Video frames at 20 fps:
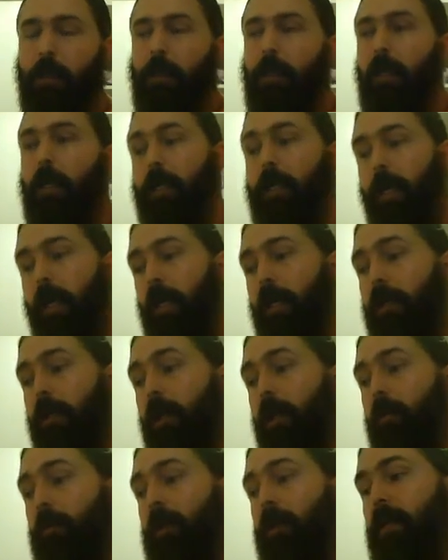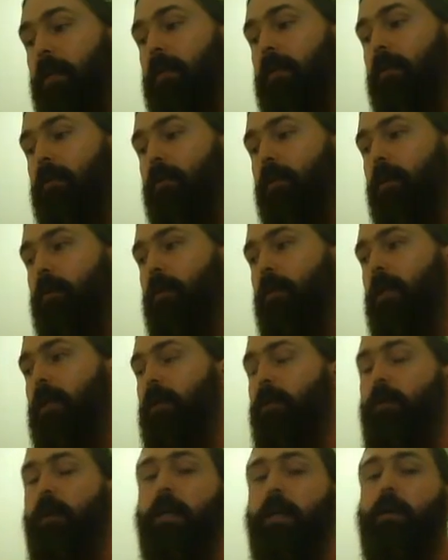Again, not because it wouldn't be a
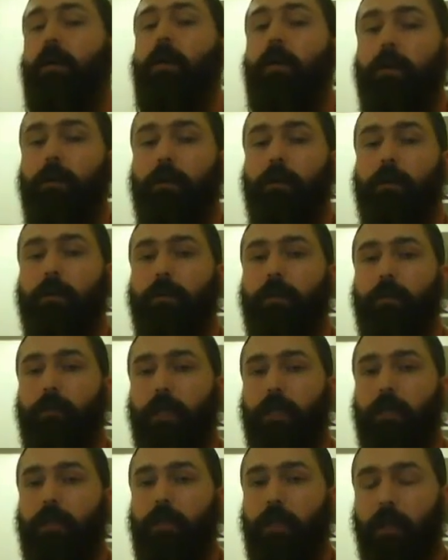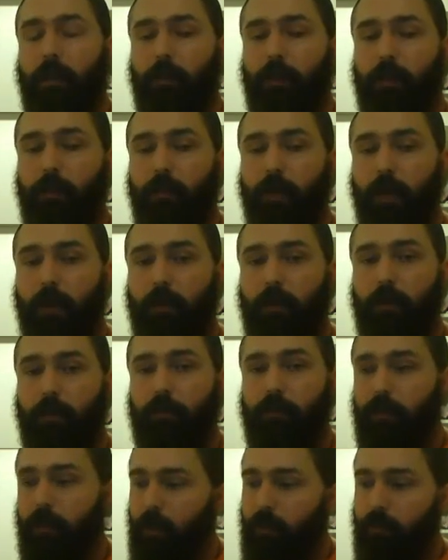great honor to be a champion
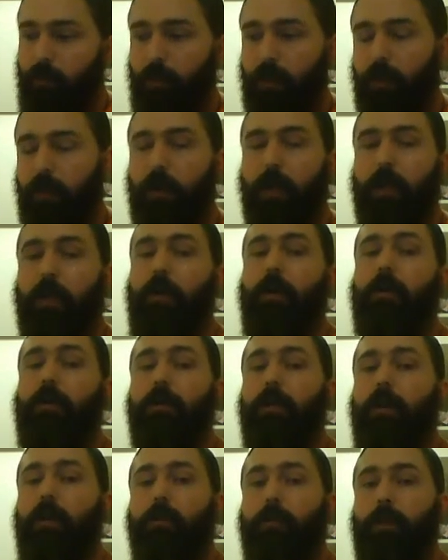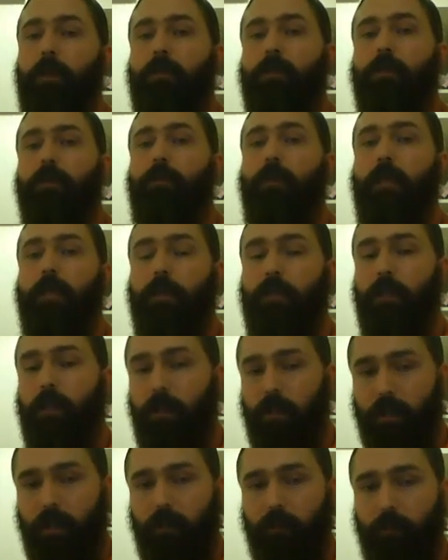powerlifter. That would be a great honor. That would be a tremendous
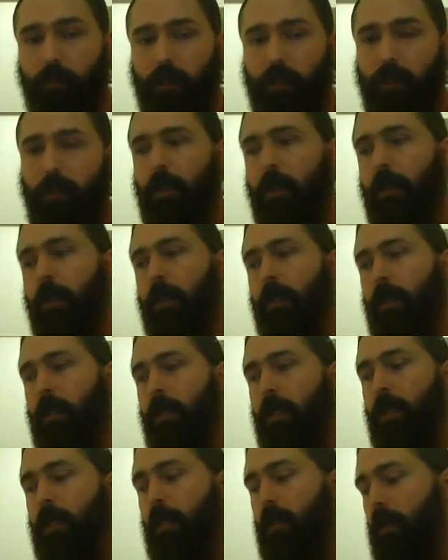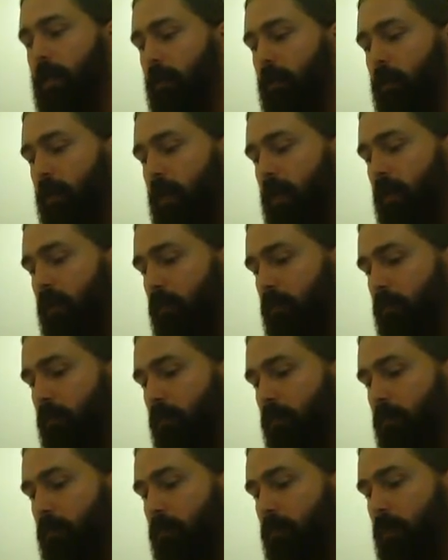achievement. It would
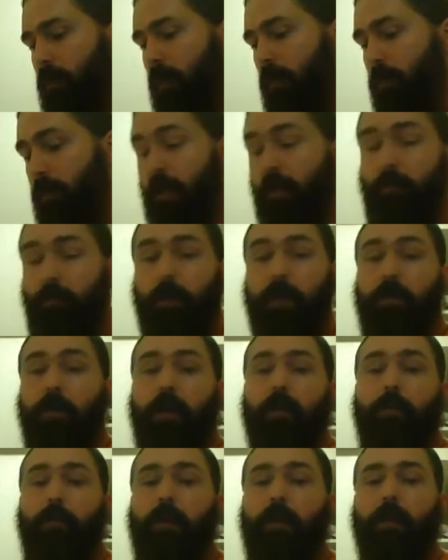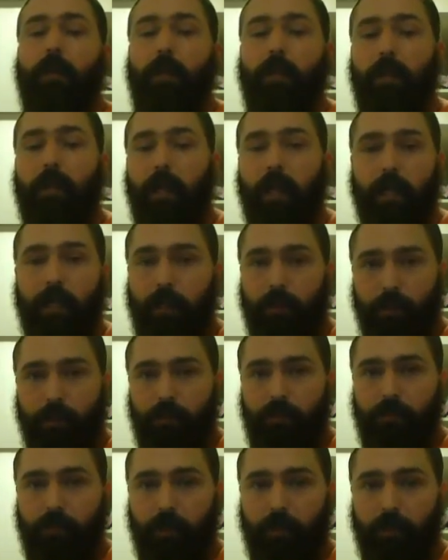give me credibility that I could
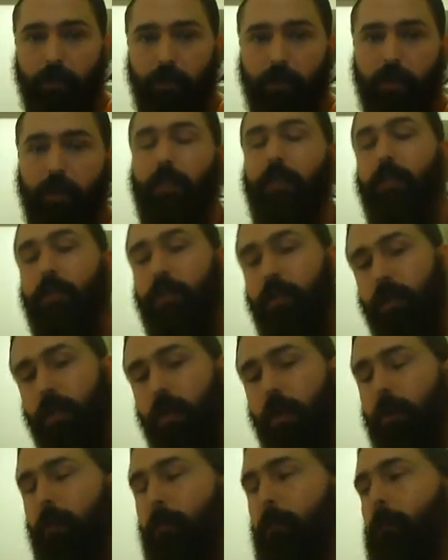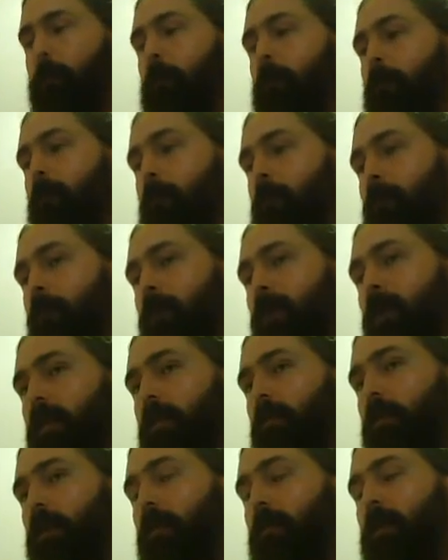use for other things, sure.
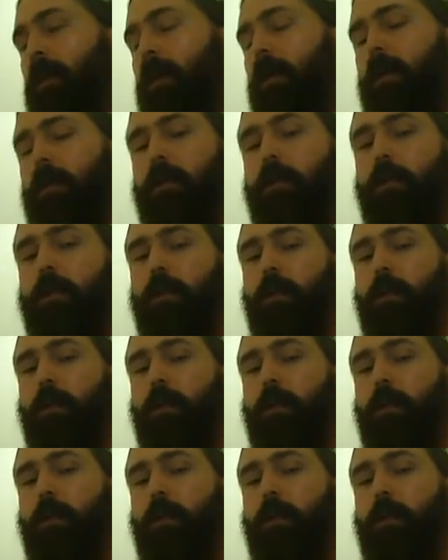But I'm not